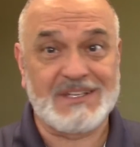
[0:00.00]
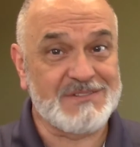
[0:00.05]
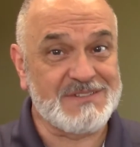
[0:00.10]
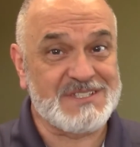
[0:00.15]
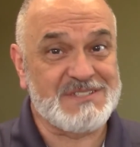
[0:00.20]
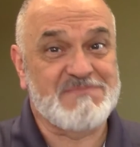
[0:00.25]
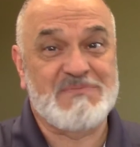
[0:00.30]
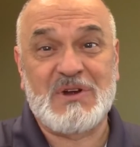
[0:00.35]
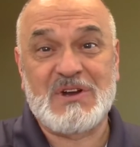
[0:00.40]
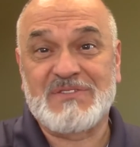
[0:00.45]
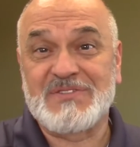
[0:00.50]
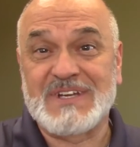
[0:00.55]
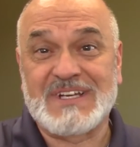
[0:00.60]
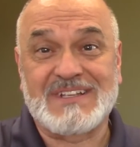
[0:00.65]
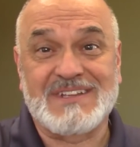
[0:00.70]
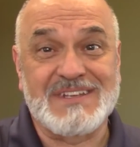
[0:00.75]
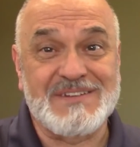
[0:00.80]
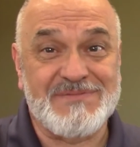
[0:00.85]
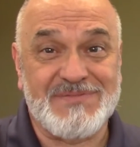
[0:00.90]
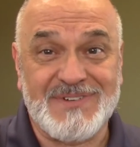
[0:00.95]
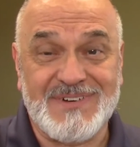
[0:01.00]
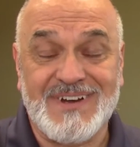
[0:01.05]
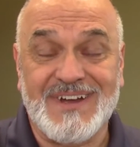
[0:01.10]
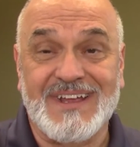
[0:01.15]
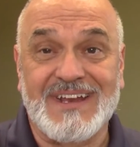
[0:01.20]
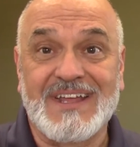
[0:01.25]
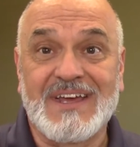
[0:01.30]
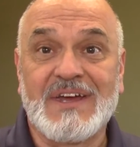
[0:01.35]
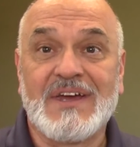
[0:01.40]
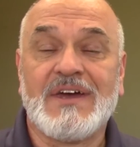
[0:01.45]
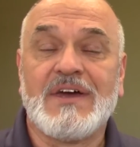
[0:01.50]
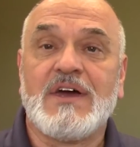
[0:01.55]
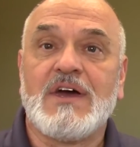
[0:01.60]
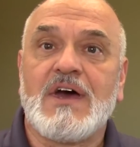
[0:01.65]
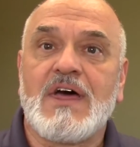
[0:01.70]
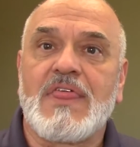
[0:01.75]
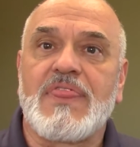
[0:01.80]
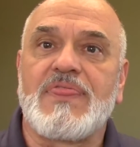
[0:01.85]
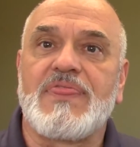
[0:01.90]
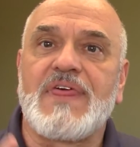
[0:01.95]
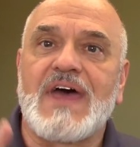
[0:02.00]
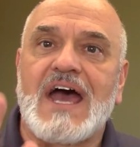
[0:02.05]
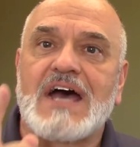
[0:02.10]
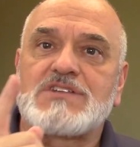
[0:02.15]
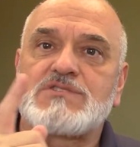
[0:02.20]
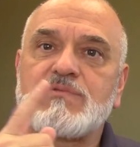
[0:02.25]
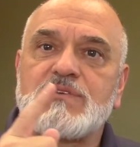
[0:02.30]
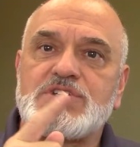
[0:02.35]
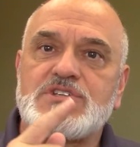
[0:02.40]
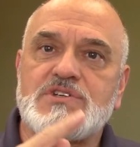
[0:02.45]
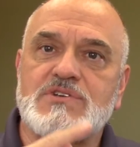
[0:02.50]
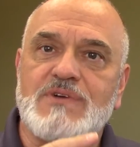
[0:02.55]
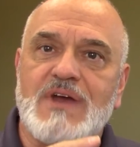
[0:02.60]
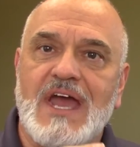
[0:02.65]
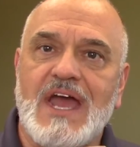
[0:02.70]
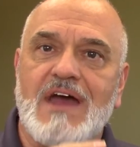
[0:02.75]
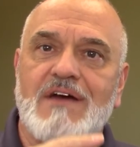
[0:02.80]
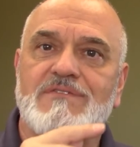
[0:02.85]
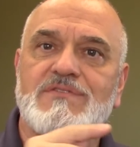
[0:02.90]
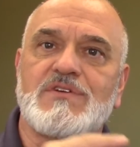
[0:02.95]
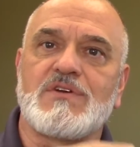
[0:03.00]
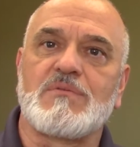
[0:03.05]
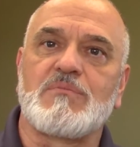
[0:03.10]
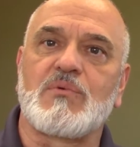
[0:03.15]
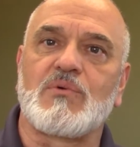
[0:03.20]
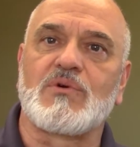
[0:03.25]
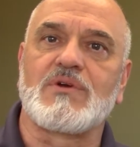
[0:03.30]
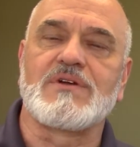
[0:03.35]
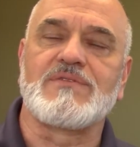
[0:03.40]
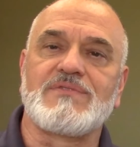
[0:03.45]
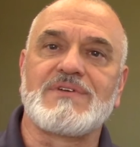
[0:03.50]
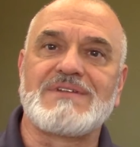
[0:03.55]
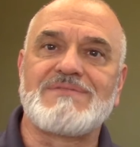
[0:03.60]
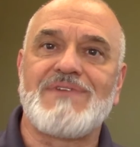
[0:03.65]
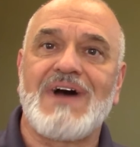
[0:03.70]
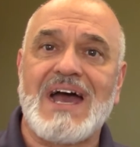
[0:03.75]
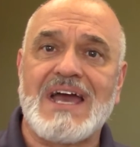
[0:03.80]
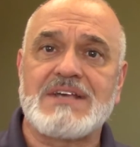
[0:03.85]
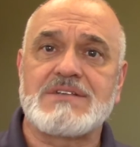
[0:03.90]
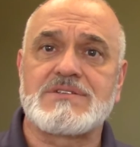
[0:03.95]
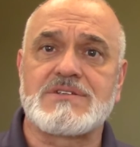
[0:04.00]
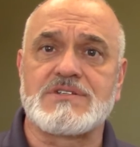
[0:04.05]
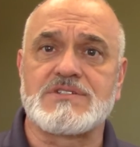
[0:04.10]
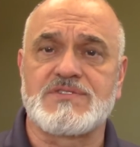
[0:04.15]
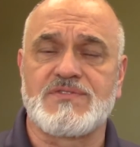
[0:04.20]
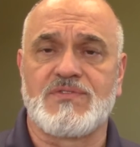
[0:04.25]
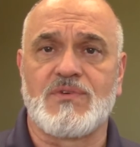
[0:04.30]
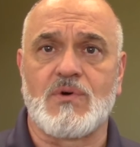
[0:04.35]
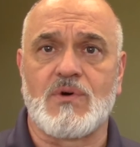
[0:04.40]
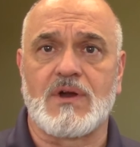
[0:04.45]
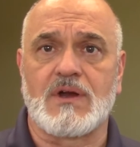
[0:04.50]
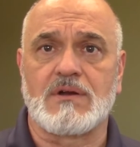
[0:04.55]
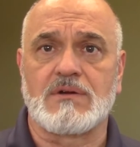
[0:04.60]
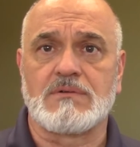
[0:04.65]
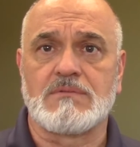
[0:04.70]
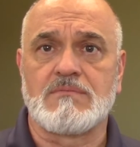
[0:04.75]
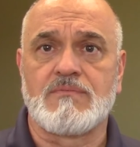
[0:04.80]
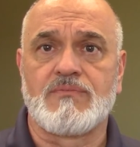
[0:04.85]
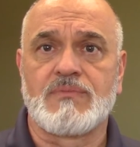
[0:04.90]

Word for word: that's perfectly fine. That's what you have your board advisors for.